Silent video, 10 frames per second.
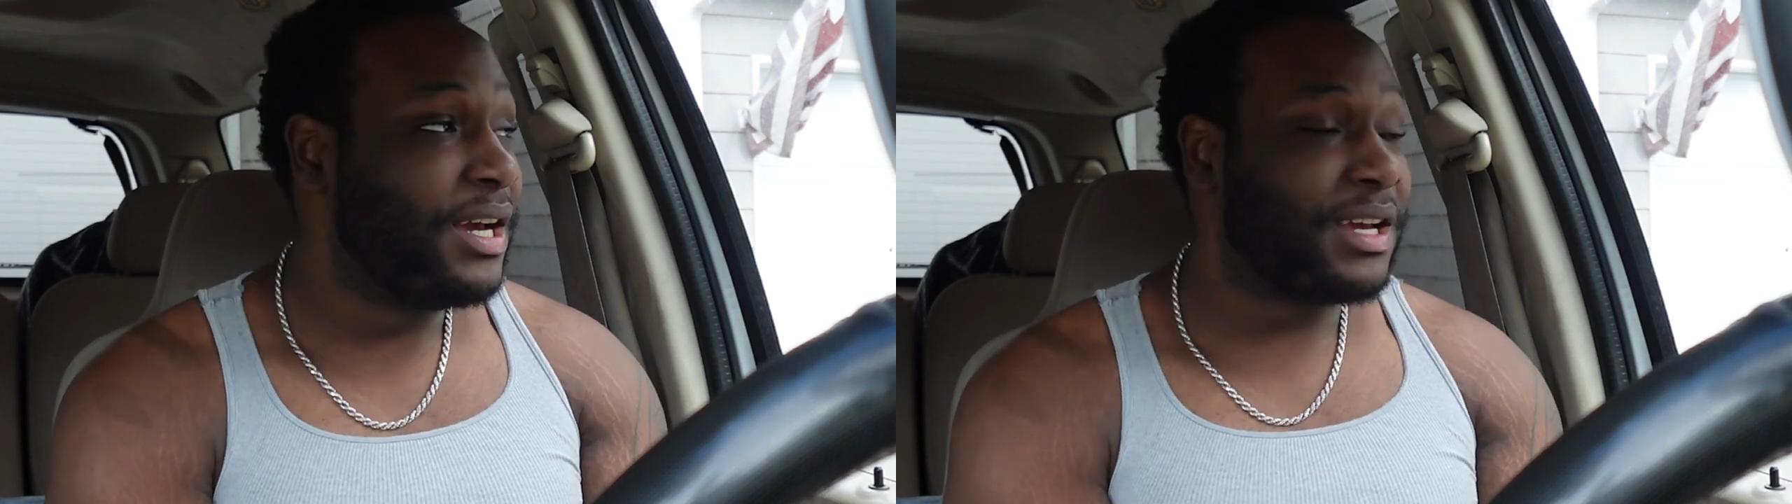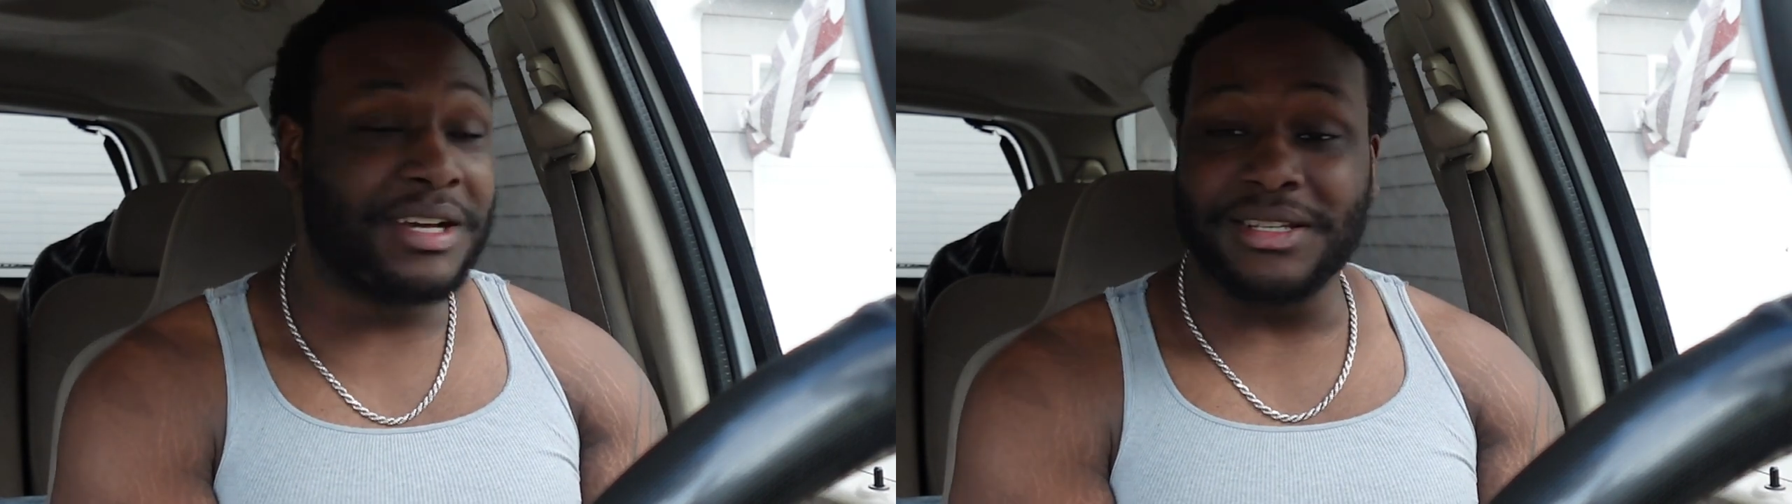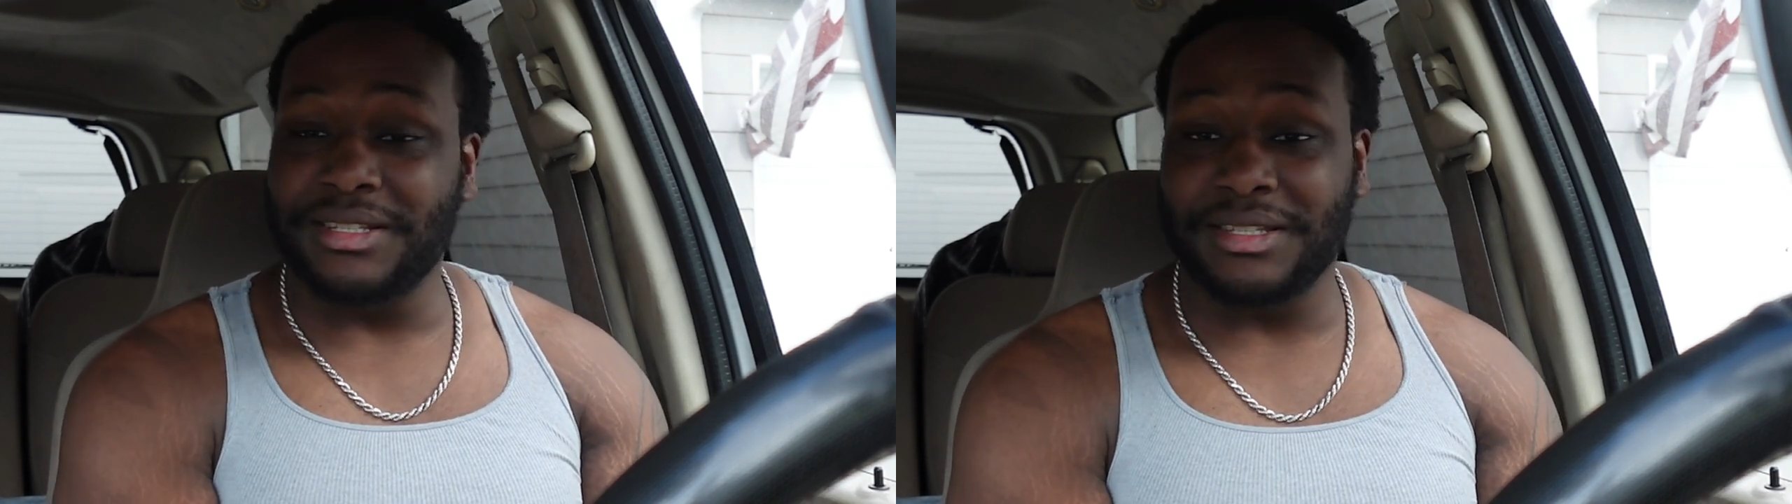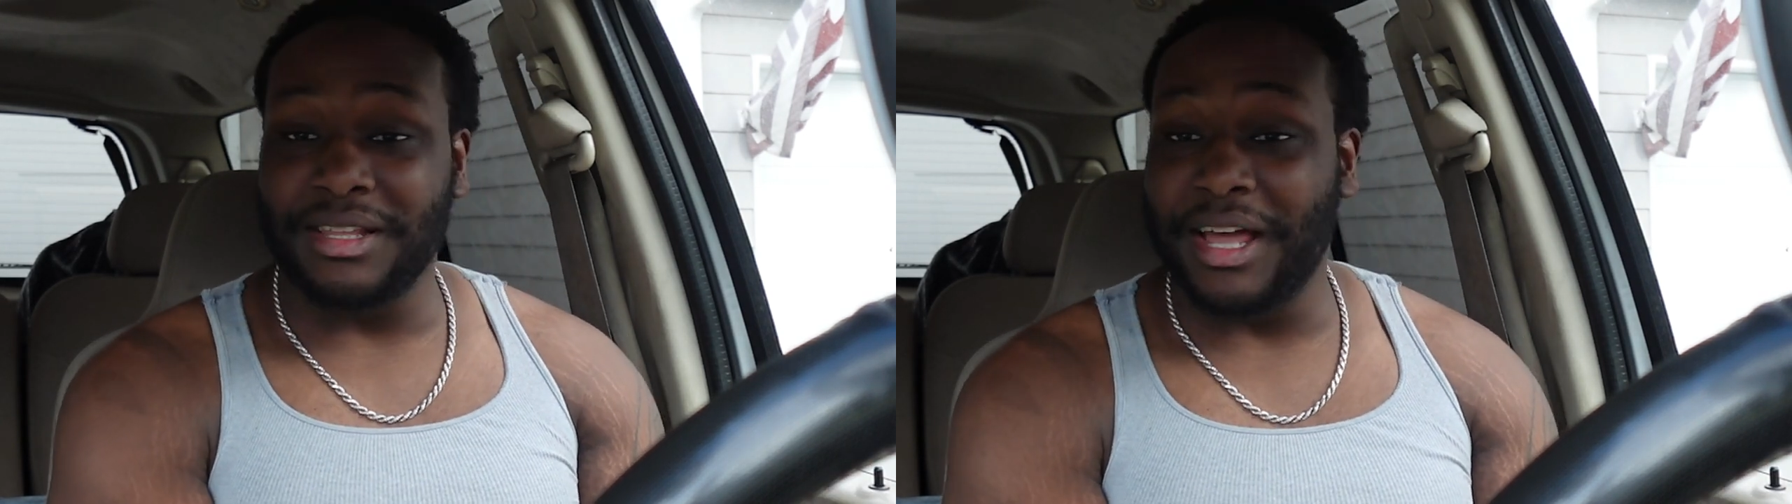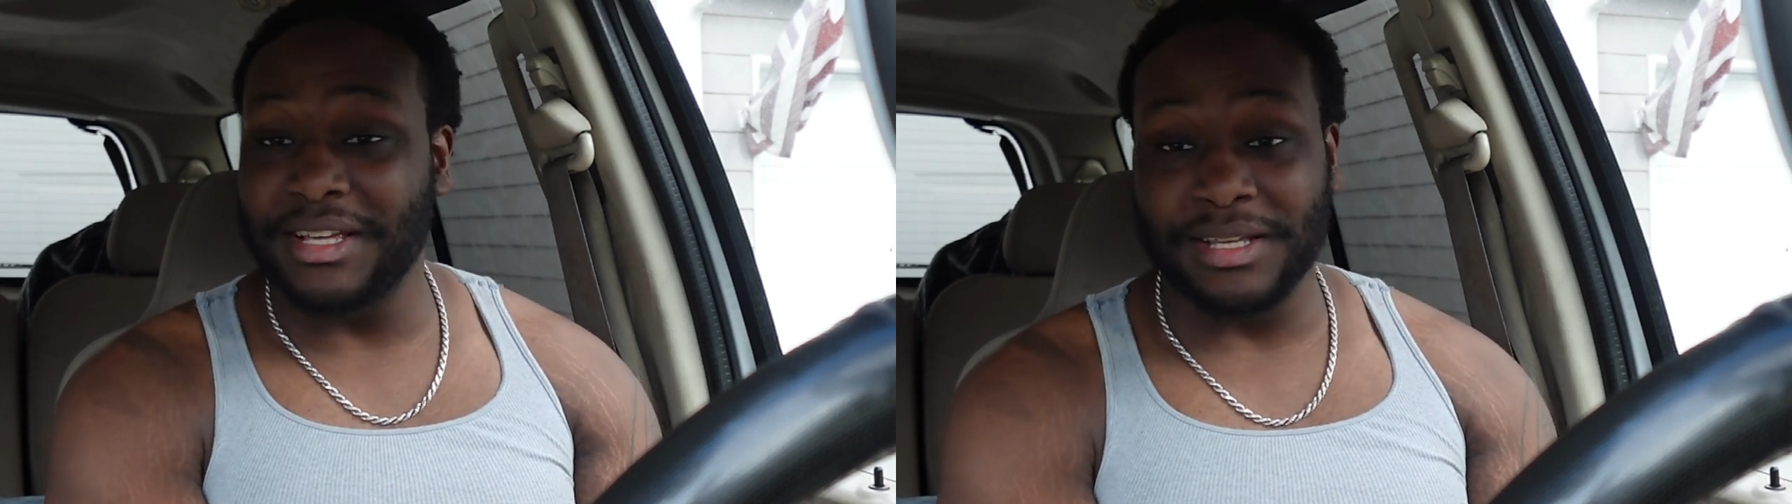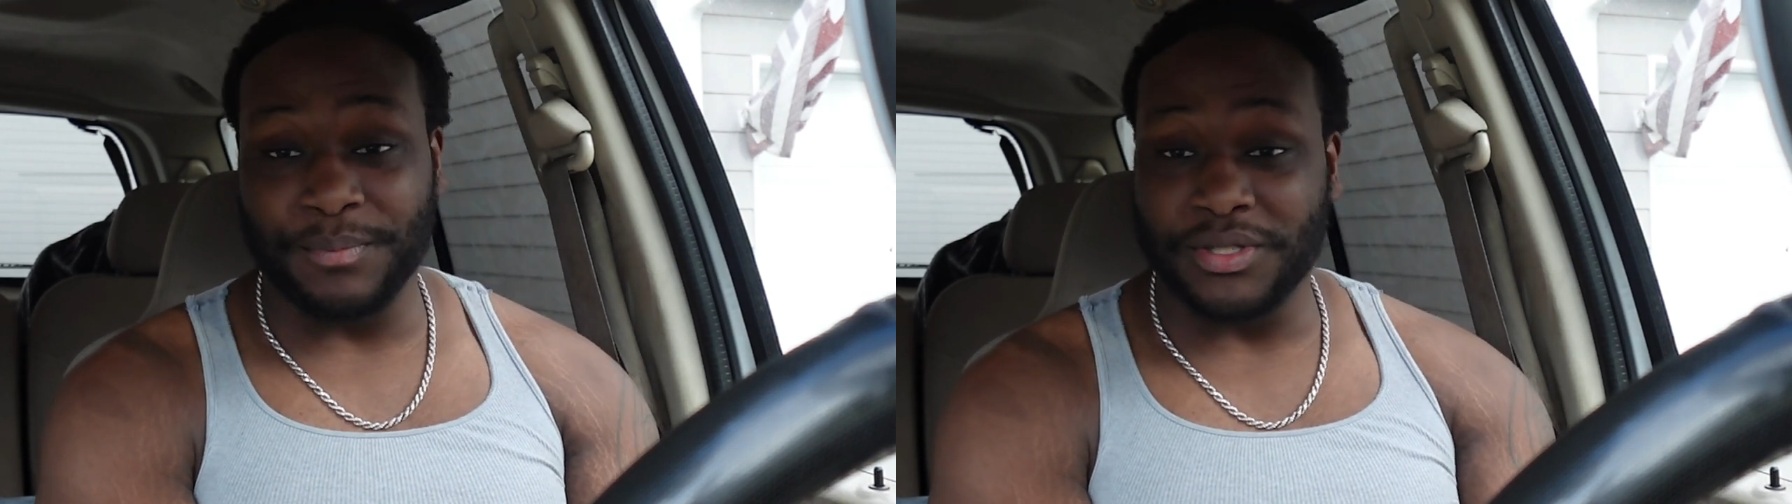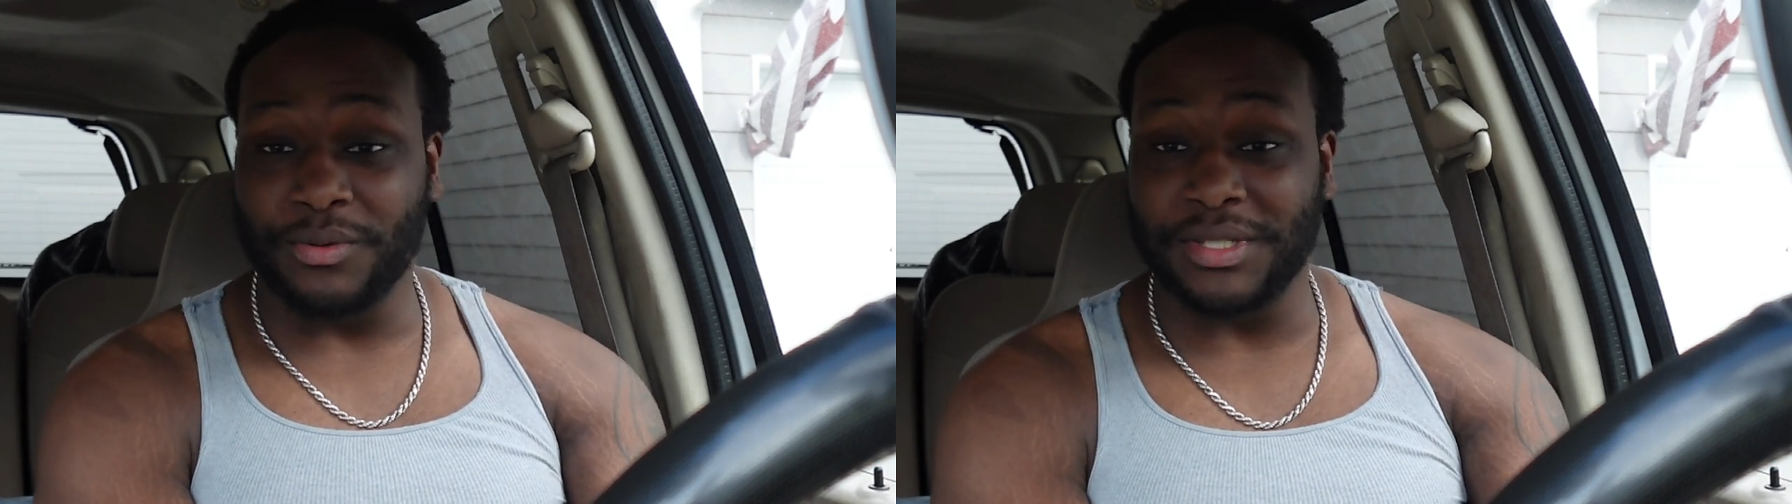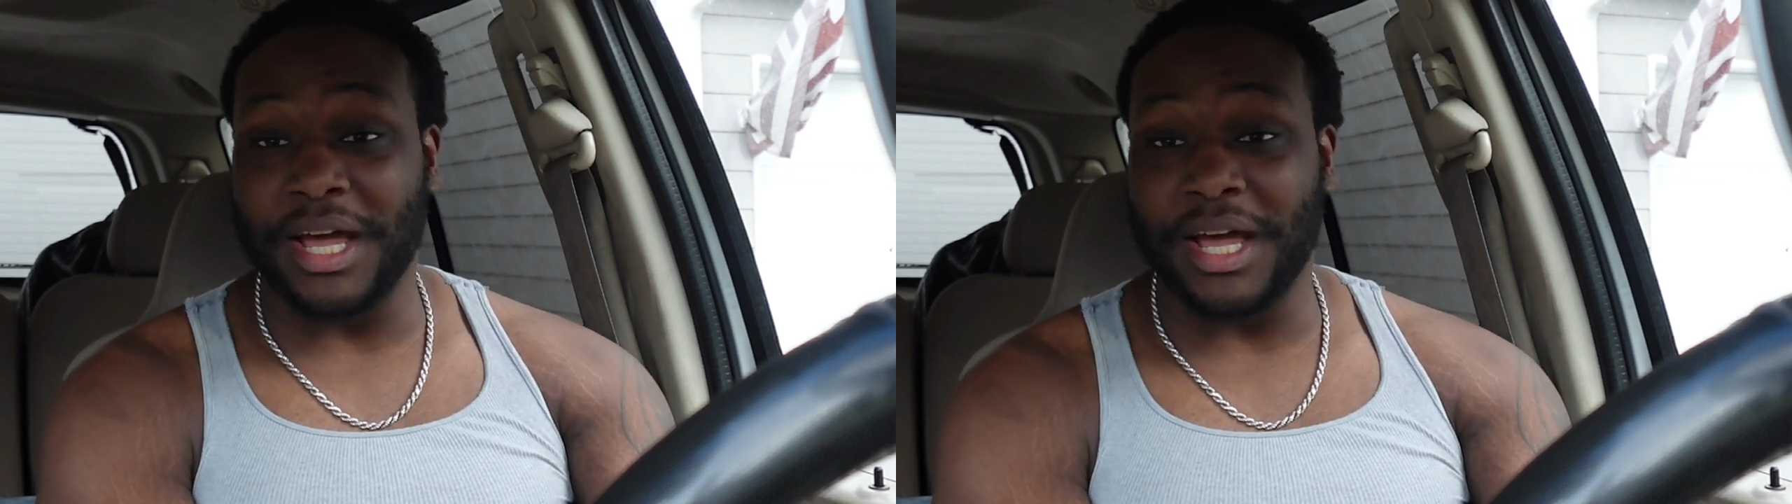because the last episode was